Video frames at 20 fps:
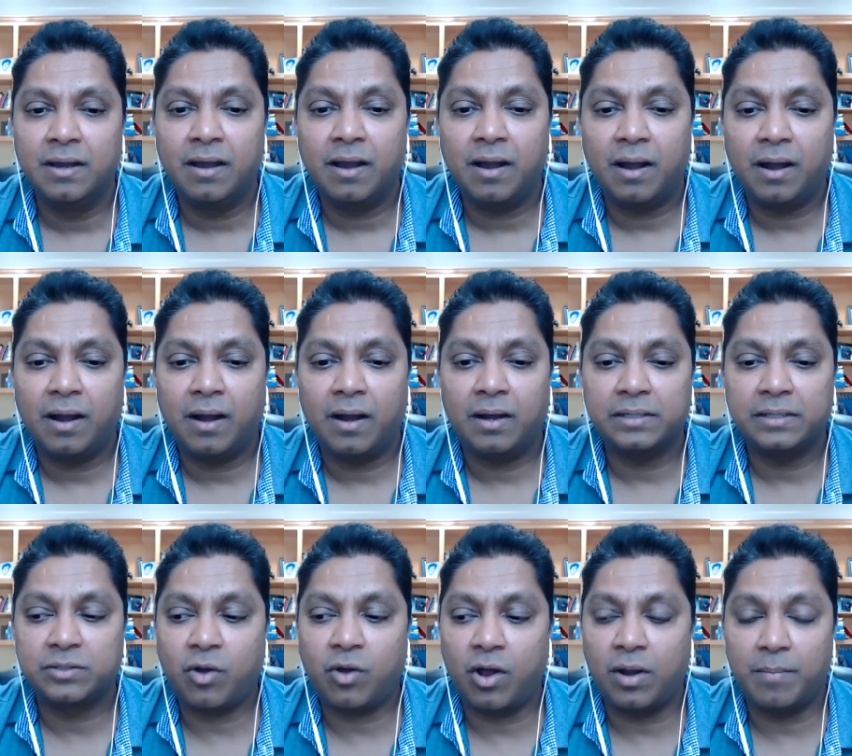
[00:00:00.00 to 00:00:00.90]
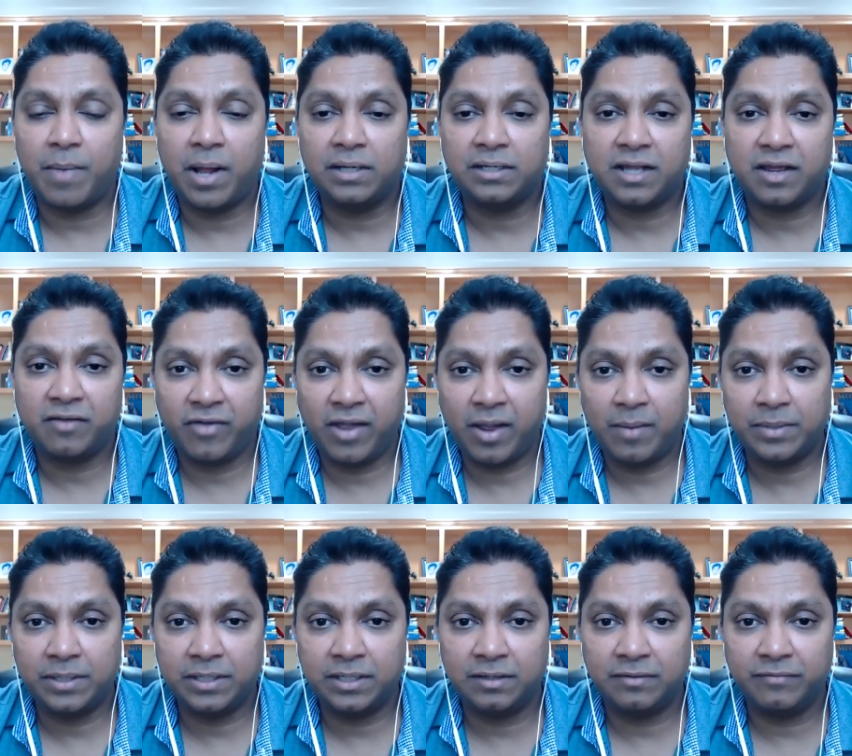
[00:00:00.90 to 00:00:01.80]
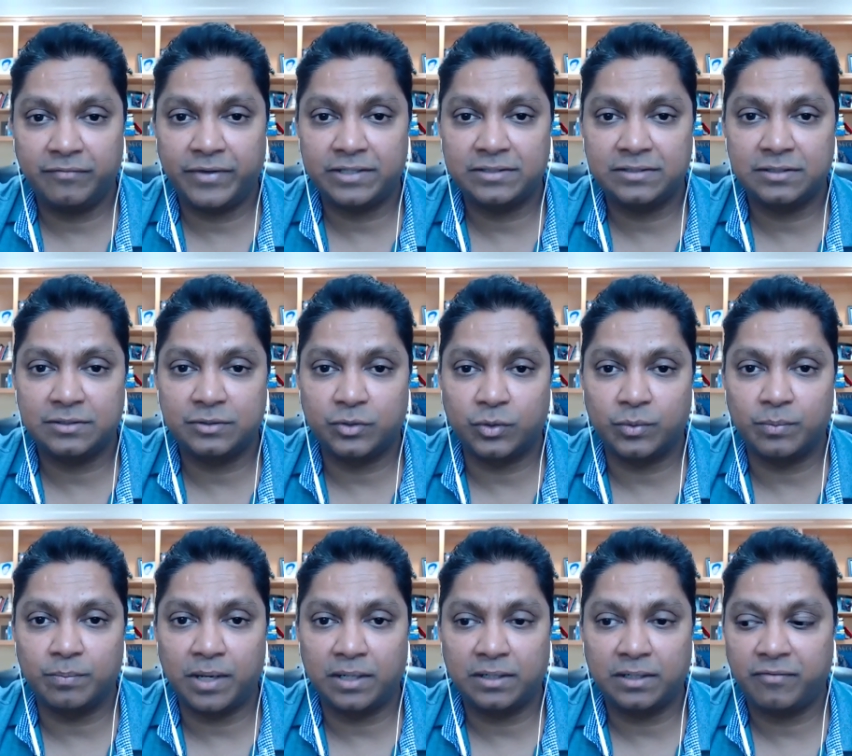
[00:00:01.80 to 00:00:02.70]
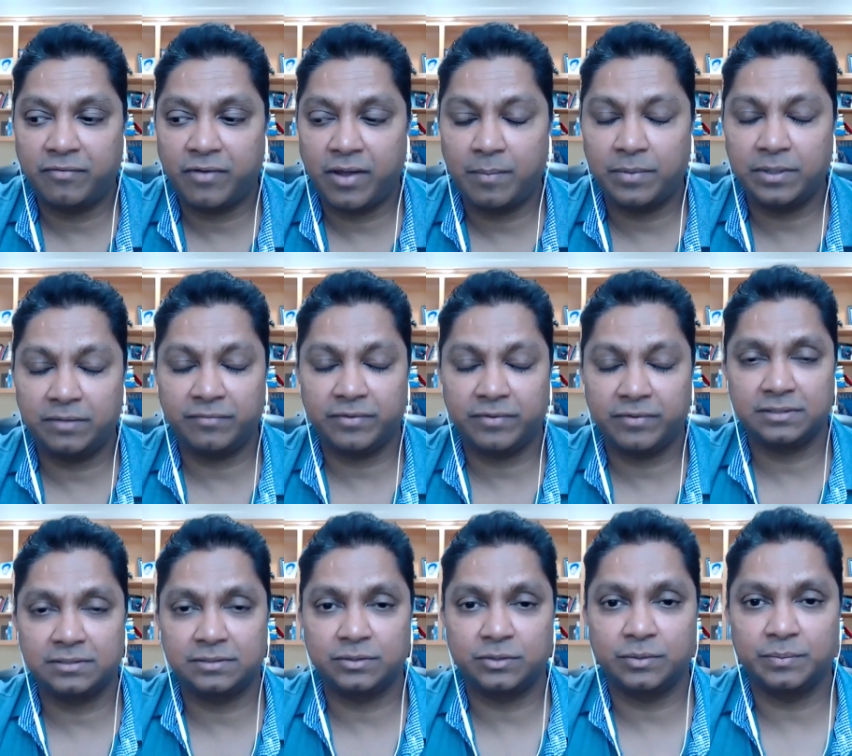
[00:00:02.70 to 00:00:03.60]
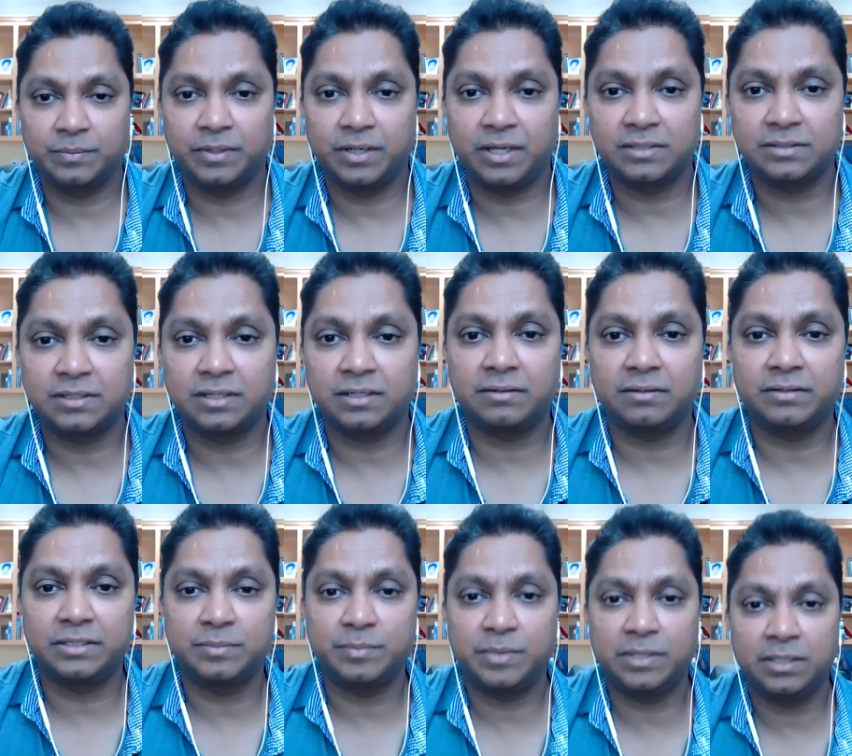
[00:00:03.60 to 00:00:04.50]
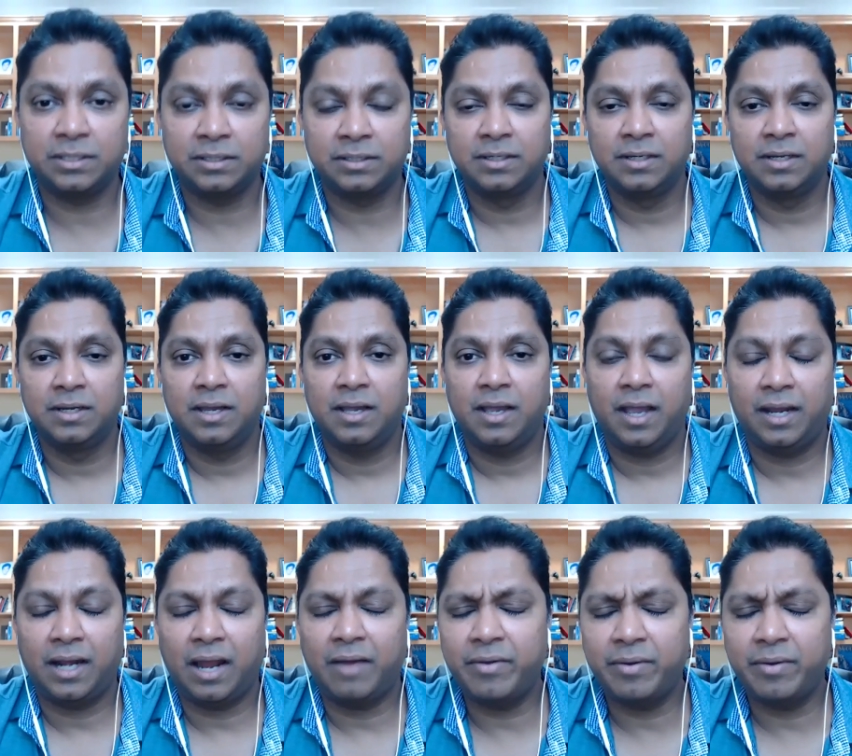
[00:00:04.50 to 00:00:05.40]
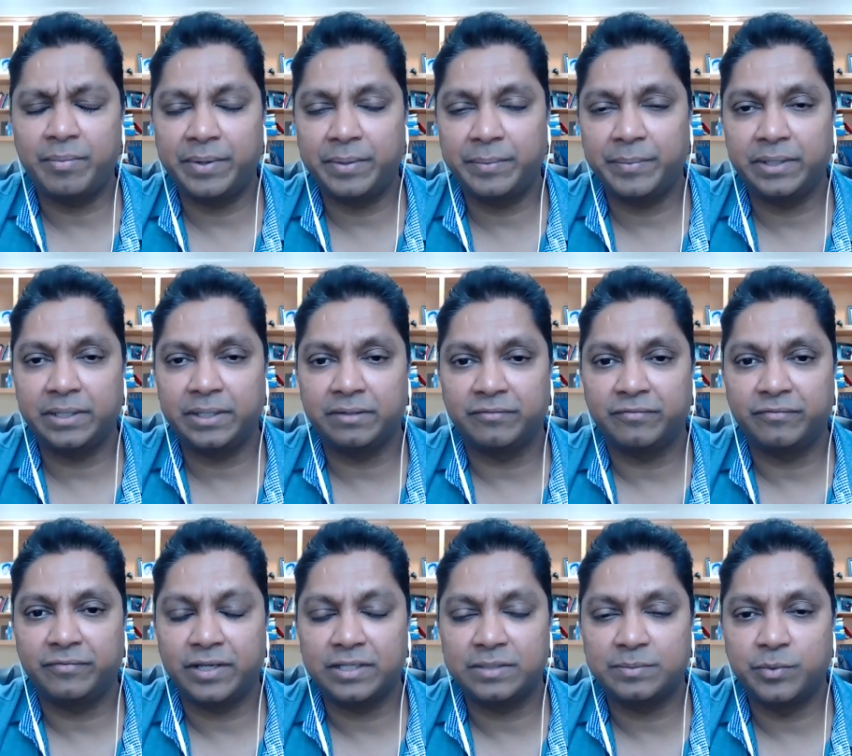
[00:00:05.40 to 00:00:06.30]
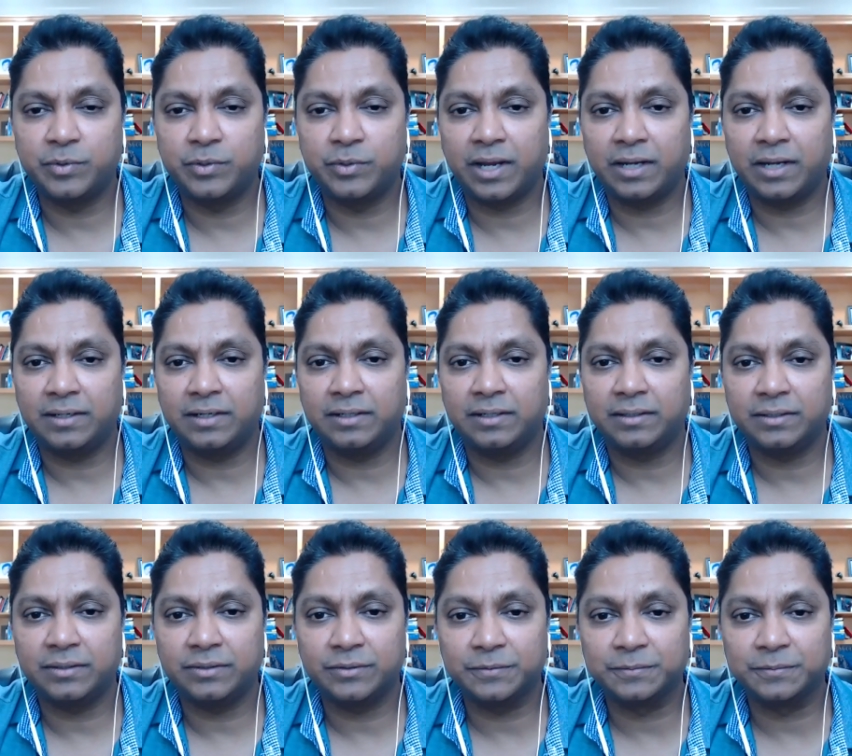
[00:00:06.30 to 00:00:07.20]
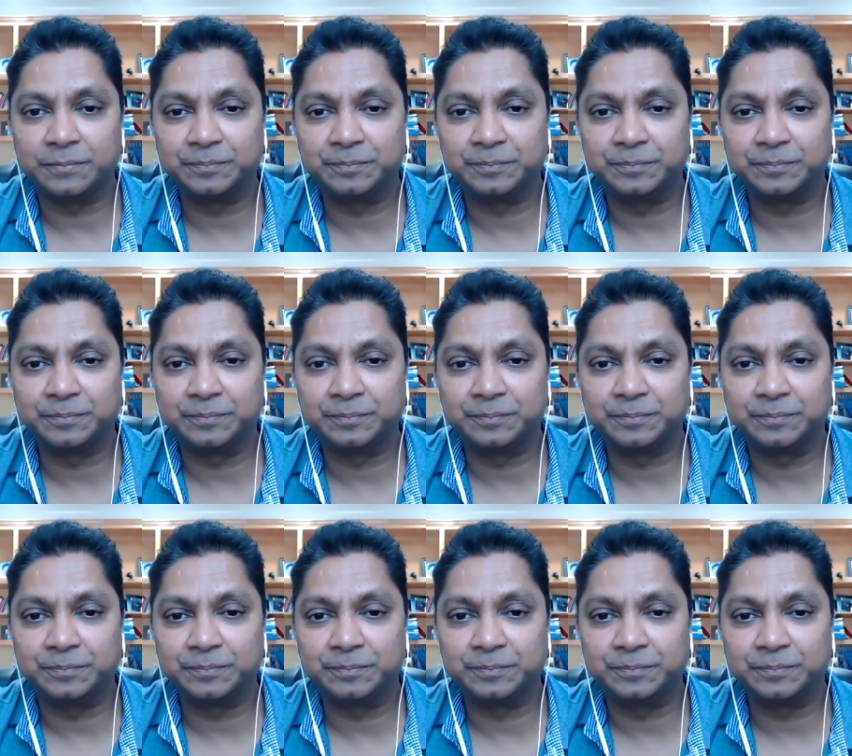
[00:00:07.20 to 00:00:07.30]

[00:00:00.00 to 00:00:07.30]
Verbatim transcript: uh, it's called Multifamily Investors Group. Multifamily Investors Group. You guys can reach me, and I'm available in Facebook and LinkedIn too.